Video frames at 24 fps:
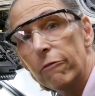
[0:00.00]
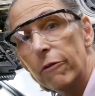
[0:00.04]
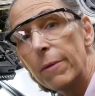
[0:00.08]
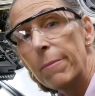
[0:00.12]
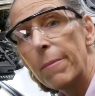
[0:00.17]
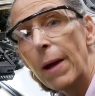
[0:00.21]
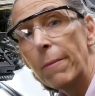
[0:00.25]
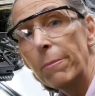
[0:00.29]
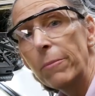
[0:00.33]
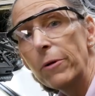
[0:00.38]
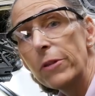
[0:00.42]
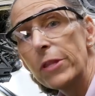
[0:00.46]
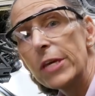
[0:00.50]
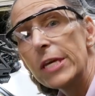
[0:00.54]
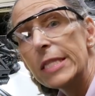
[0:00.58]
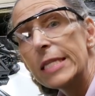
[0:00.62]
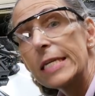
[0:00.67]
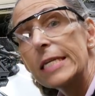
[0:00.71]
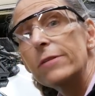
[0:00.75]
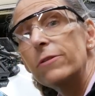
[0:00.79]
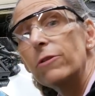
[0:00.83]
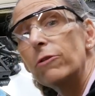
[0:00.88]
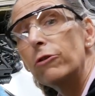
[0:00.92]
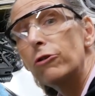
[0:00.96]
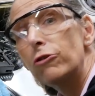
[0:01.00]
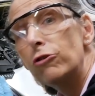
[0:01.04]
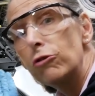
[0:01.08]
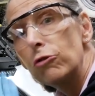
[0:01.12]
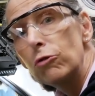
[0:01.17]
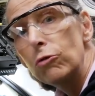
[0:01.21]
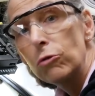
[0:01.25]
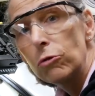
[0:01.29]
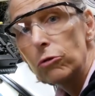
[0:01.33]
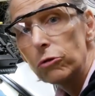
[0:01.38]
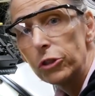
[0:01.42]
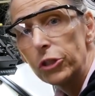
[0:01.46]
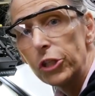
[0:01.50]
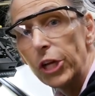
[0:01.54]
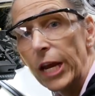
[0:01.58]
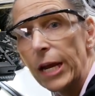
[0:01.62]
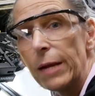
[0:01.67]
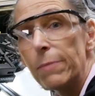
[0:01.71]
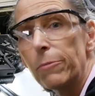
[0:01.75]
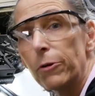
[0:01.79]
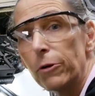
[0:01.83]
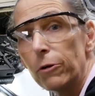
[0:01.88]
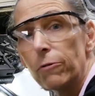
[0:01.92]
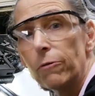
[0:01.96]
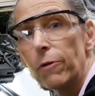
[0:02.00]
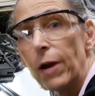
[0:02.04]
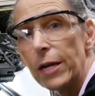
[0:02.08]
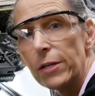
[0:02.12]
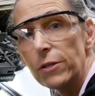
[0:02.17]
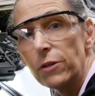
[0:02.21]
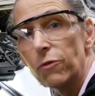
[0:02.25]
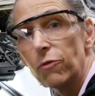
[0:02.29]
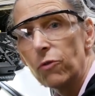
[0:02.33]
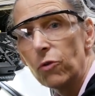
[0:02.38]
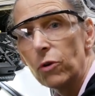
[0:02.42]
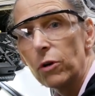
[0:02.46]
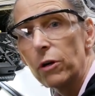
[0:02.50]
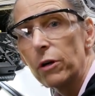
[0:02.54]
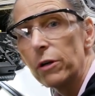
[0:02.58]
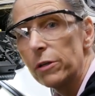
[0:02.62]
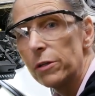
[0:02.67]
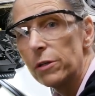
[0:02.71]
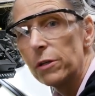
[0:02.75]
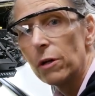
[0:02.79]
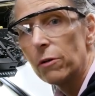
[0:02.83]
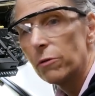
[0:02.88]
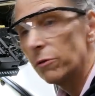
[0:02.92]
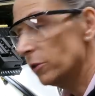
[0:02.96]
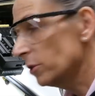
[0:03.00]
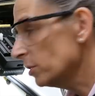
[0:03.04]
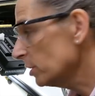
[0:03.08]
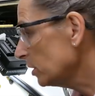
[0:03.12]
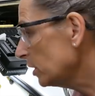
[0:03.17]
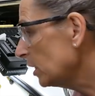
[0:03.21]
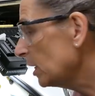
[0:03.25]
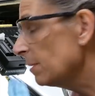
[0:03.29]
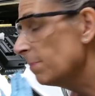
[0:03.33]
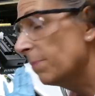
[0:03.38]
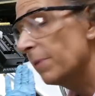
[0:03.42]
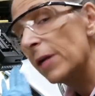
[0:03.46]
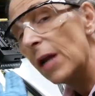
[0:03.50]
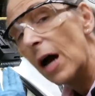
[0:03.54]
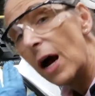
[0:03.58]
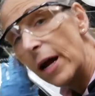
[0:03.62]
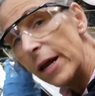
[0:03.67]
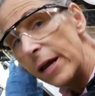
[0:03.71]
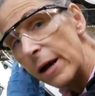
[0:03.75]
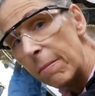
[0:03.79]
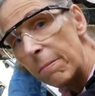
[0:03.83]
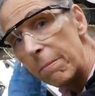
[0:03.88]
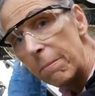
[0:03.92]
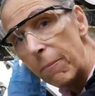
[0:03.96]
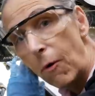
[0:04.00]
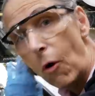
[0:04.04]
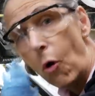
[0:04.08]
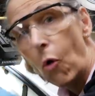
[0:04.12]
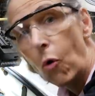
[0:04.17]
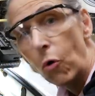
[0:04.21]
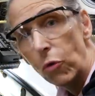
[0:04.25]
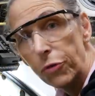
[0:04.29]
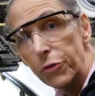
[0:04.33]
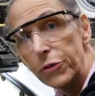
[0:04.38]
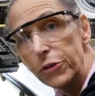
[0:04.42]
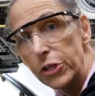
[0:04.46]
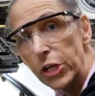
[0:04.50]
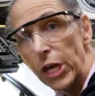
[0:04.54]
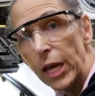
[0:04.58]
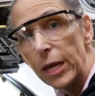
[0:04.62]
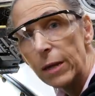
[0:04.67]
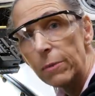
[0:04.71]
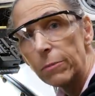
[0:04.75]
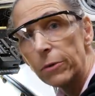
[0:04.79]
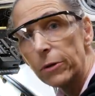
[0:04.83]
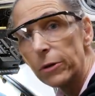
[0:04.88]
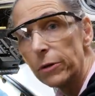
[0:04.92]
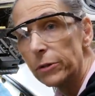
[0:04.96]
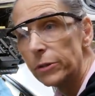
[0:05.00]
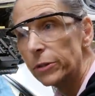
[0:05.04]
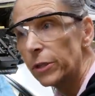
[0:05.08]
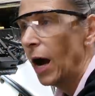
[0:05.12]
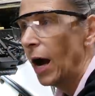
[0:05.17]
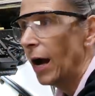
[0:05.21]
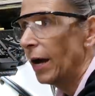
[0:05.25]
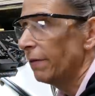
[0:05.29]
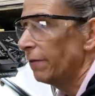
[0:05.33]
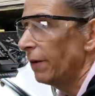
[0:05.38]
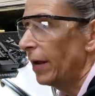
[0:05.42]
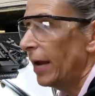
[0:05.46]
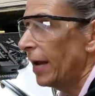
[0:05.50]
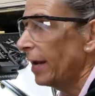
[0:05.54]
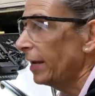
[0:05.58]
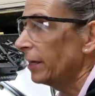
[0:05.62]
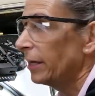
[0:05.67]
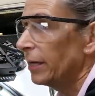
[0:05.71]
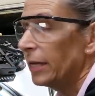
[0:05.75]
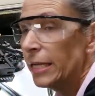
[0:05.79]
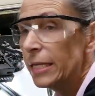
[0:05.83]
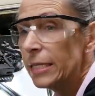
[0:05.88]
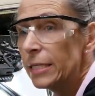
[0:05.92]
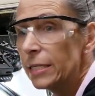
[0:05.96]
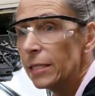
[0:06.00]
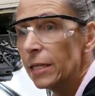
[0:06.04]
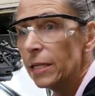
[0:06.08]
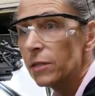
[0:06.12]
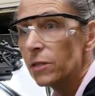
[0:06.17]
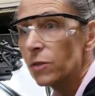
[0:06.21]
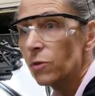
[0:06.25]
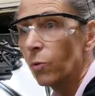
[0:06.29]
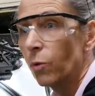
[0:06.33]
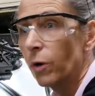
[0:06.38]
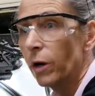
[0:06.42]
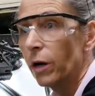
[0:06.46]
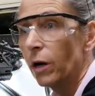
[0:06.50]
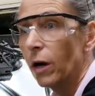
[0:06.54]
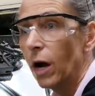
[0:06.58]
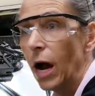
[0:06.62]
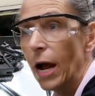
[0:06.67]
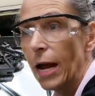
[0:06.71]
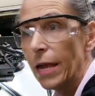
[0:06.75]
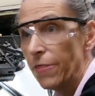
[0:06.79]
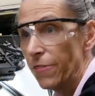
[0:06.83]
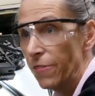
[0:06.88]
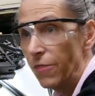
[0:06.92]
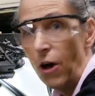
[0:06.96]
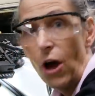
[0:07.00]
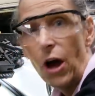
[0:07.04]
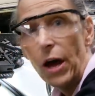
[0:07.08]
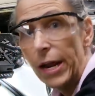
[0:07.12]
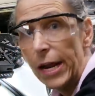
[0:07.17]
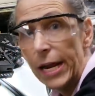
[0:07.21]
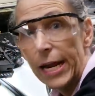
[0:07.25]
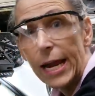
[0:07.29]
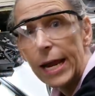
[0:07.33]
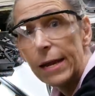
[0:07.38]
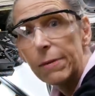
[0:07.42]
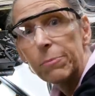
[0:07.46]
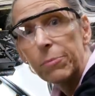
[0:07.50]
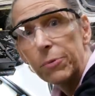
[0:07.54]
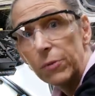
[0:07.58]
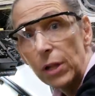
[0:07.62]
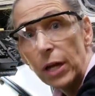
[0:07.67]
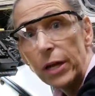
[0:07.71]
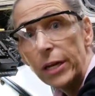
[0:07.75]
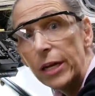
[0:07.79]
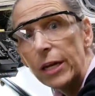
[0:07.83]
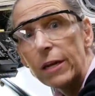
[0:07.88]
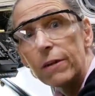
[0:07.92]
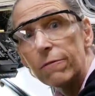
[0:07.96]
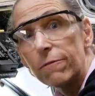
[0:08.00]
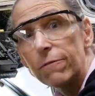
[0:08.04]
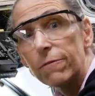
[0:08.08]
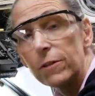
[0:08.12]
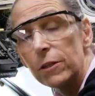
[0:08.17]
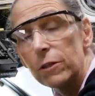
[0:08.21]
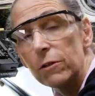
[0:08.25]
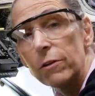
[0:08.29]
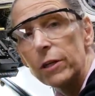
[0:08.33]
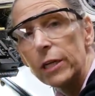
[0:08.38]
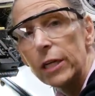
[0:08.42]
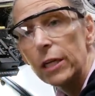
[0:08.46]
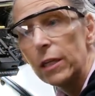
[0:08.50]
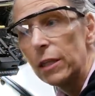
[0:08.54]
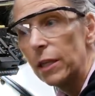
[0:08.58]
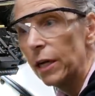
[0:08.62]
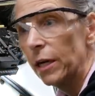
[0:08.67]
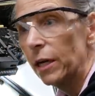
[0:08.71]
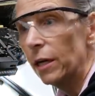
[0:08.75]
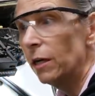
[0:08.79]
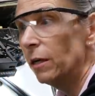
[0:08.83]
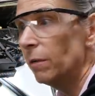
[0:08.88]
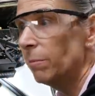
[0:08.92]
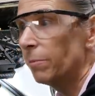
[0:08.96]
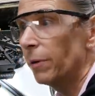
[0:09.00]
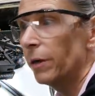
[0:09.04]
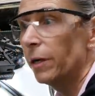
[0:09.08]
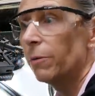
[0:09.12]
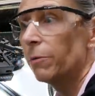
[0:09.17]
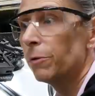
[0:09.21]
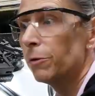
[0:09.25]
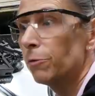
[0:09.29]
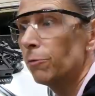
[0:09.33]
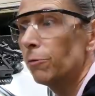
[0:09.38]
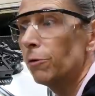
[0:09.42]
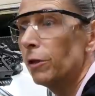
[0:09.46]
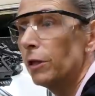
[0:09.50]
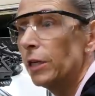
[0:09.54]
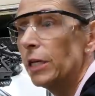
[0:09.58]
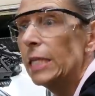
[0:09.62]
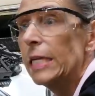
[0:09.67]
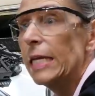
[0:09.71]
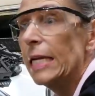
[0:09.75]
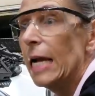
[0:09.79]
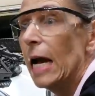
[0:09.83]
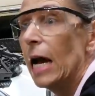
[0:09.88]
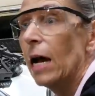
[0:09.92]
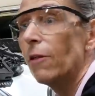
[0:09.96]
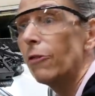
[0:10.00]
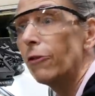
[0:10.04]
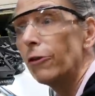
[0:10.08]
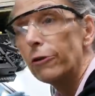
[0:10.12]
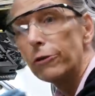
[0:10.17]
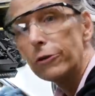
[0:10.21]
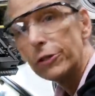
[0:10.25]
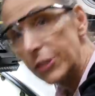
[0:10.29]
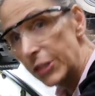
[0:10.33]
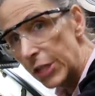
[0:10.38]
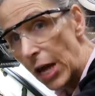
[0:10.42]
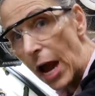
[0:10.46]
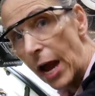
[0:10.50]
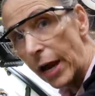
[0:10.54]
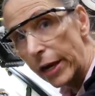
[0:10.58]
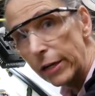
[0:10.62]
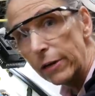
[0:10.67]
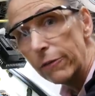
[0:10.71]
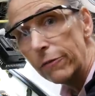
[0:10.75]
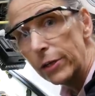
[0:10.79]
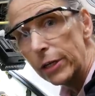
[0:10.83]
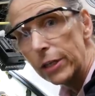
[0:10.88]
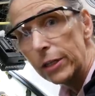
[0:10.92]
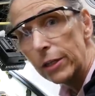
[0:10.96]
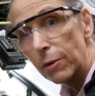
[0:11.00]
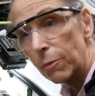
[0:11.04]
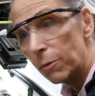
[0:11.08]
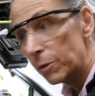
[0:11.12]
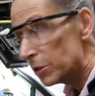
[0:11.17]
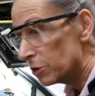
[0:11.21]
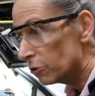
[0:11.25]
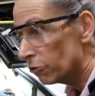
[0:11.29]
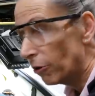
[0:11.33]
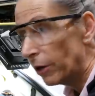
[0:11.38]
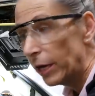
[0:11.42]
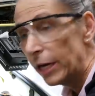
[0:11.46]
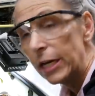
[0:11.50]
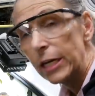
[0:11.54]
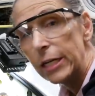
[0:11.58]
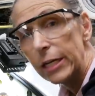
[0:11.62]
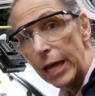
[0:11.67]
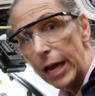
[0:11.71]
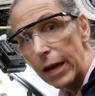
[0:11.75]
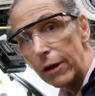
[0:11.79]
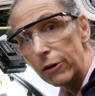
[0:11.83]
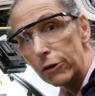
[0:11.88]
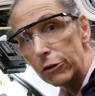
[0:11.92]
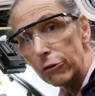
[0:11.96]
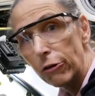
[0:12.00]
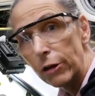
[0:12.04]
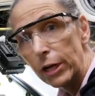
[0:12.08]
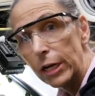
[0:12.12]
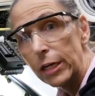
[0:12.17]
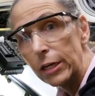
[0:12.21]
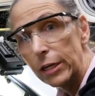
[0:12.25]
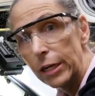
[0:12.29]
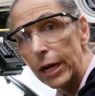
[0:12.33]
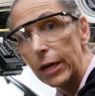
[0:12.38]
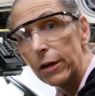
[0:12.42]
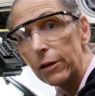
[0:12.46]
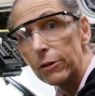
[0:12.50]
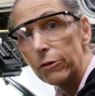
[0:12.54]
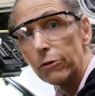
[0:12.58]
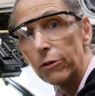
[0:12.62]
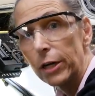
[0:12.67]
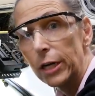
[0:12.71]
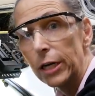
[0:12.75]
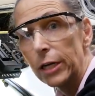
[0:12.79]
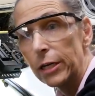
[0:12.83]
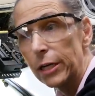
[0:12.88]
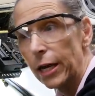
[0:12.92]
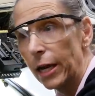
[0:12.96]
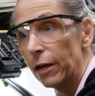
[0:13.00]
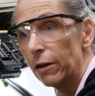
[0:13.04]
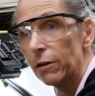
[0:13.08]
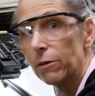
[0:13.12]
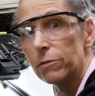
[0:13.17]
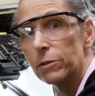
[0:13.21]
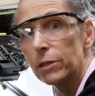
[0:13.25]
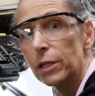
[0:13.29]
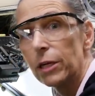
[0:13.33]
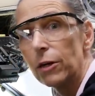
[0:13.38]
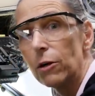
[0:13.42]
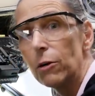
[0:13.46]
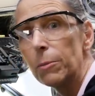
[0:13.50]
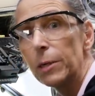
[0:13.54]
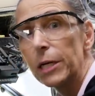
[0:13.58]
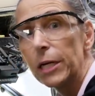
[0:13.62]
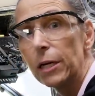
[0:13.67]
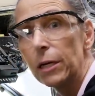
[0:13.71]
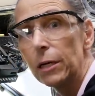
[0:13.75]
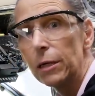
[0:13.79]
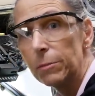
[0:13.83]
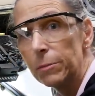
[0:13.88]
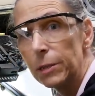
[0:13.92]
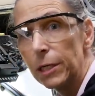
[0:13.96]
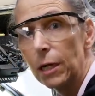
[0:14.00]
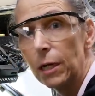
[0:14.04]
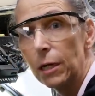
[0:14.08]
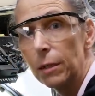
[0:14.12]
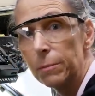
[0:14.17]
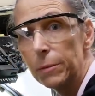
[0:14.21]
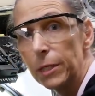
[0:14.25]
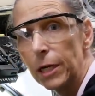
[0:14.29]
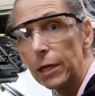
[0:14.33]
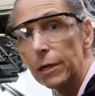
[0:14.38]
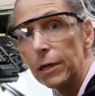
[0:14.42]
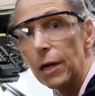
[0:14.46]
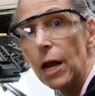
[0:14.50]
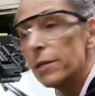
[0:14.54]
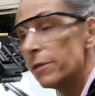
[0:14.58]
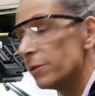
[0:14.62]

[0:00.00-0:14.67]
Remember that these are dual chamber reservoirs, so just keep an eye on both chambers. I've had an instance where I thought I had plenty of fluid in there, but it was really the other side of it that was draining down and draining down and draining down. I was like, oh my God, oh my God, oh my God.